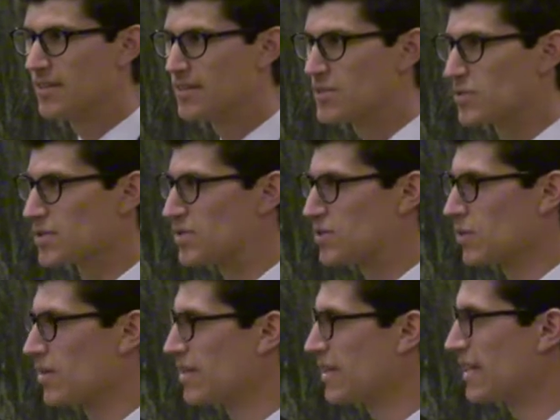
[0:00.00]
this was
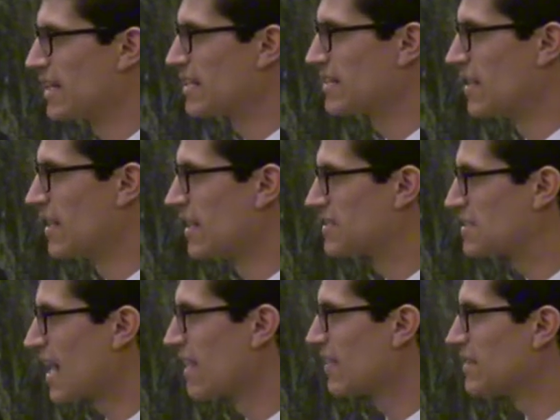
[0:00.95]
sort of the
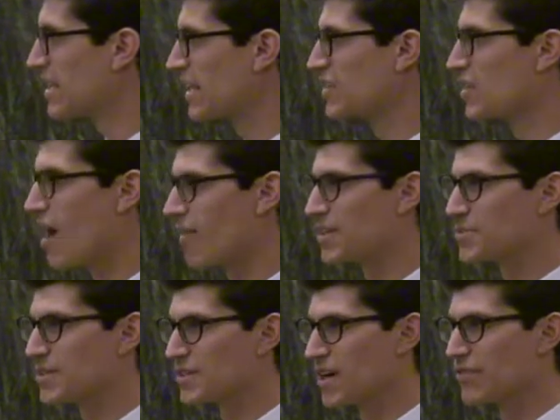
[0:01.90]
silent
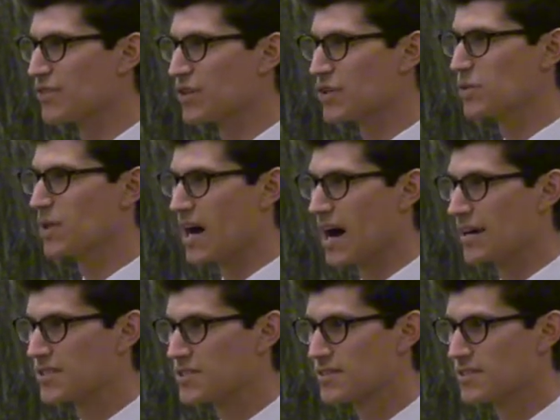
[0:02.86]
acknowledgement of the
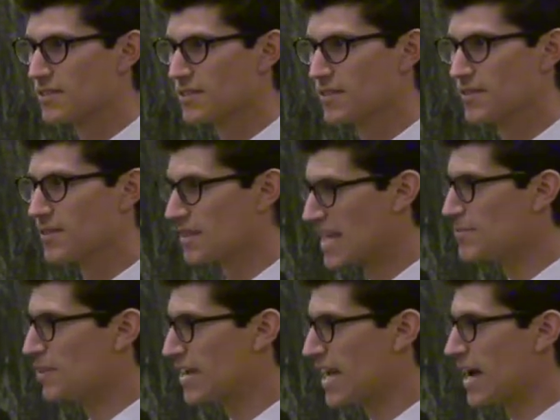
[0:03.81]
comeuppance, the
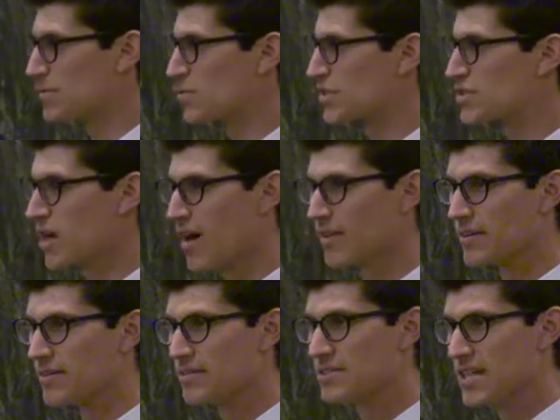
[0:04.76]
labor camps which
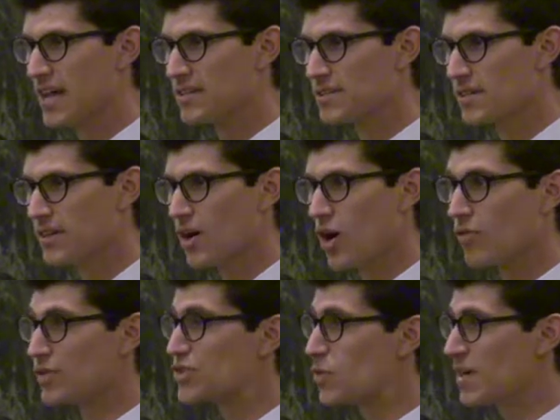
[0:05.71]
some sent
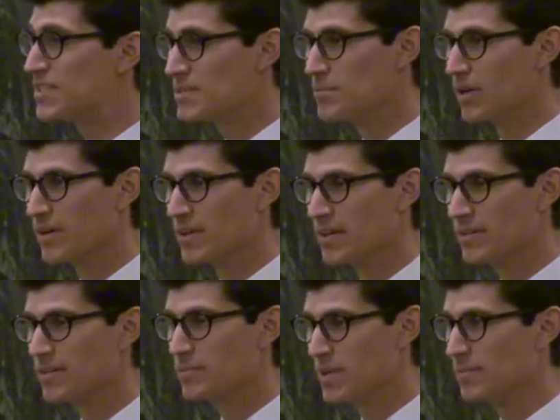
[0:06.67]
over 20 million
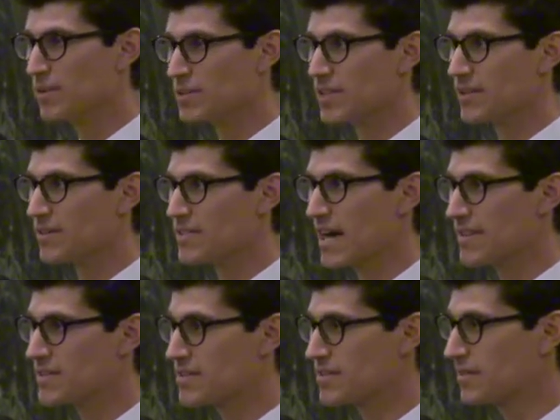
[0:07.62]
people to their
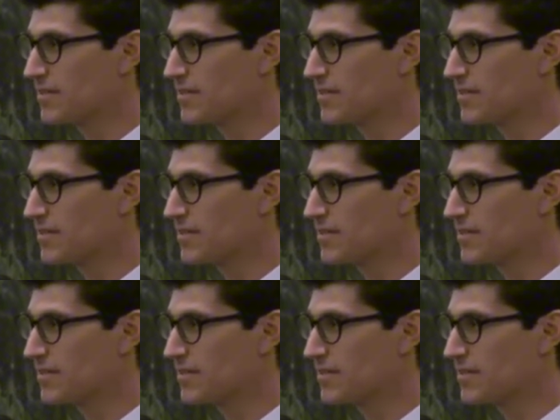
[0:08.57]
deaths.